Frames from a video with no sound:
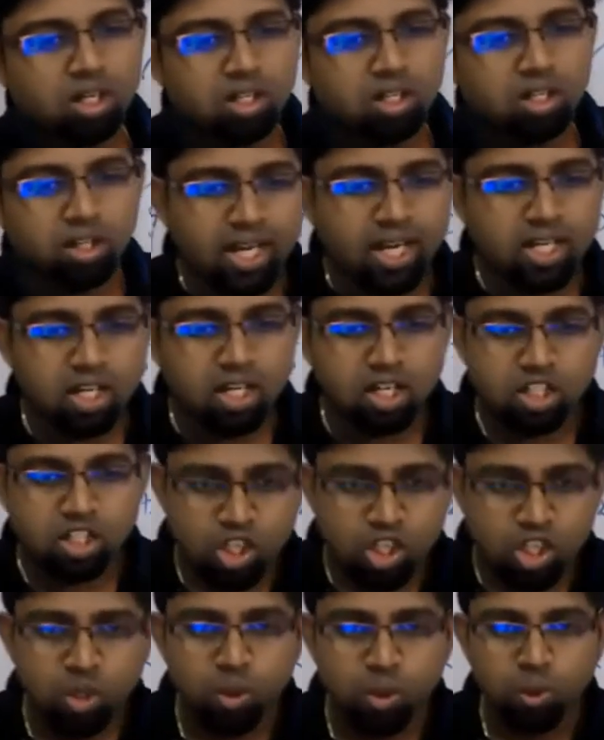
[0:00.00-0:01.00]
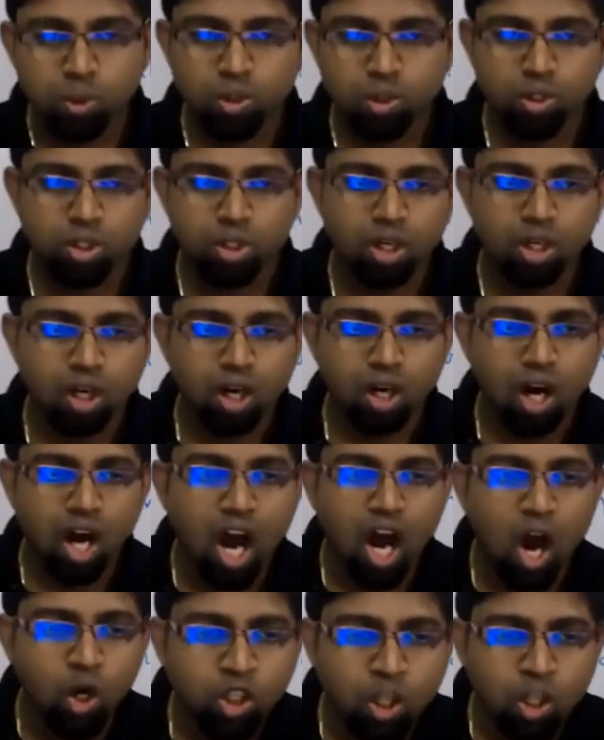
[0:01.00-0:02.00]
Right, two.
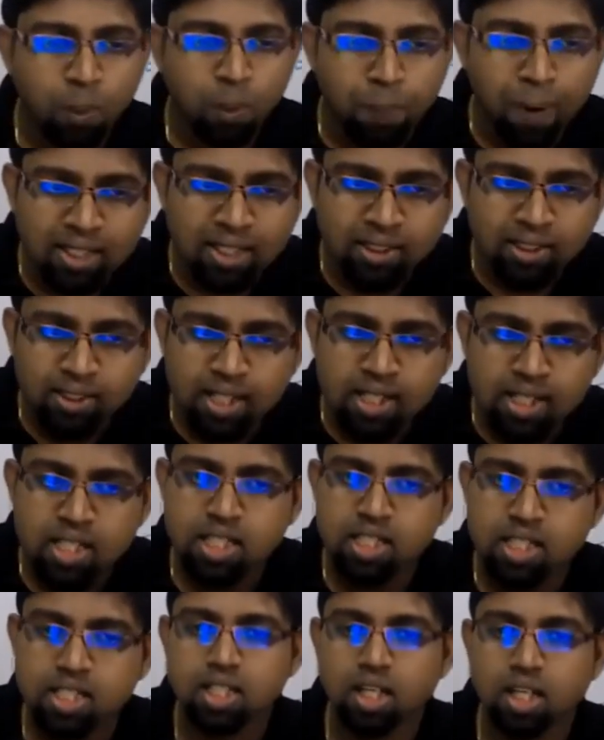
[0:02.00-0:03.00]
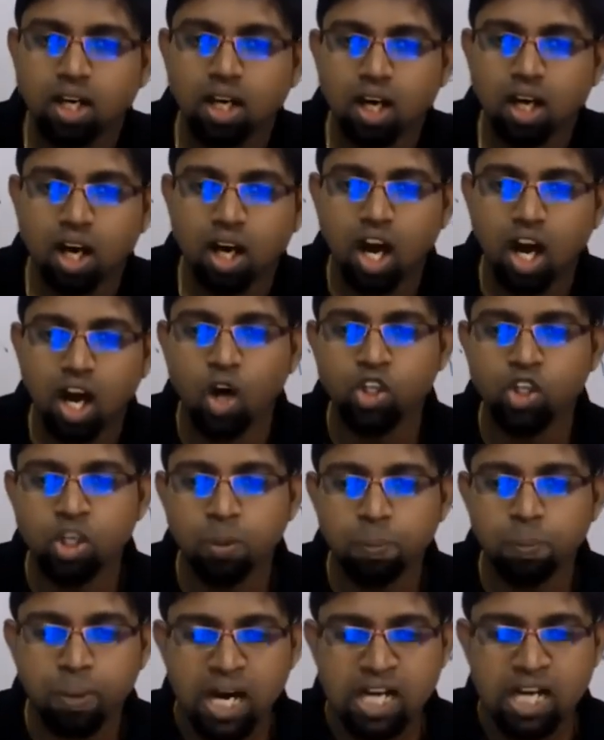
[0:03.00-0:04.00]
How to pass this? How to
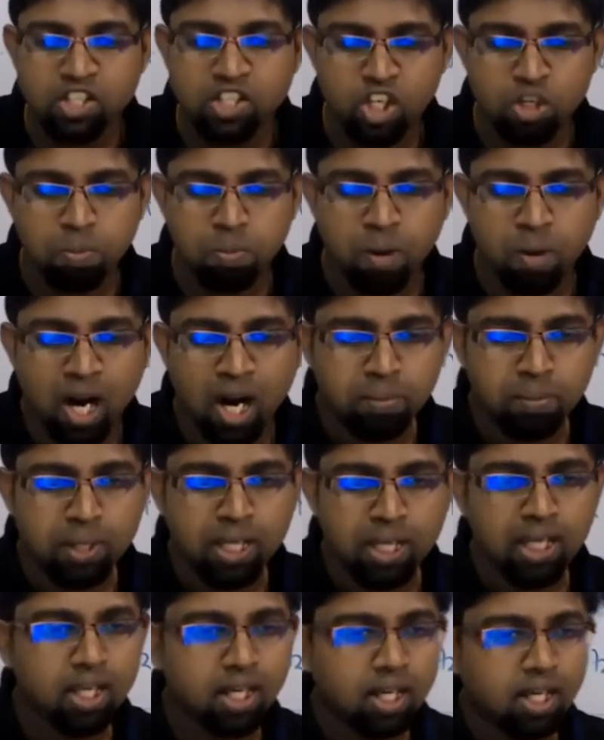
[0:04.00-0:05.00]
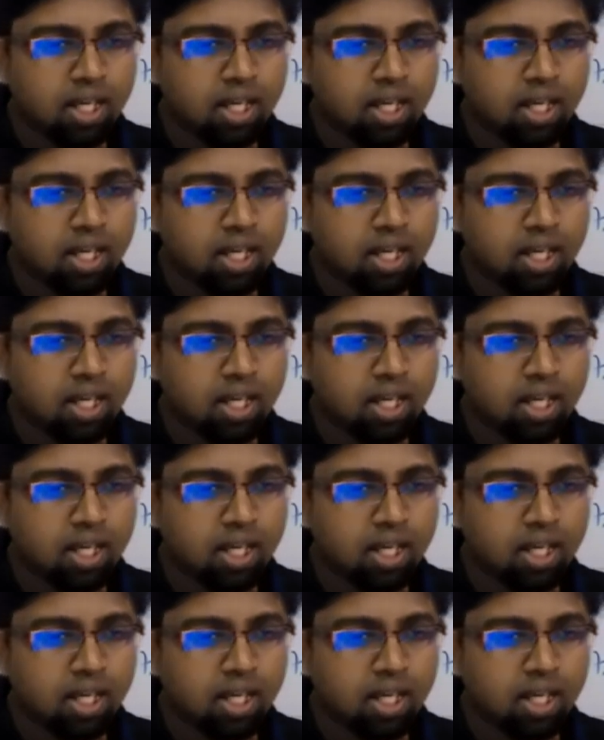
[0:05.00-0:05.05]
pass this part B?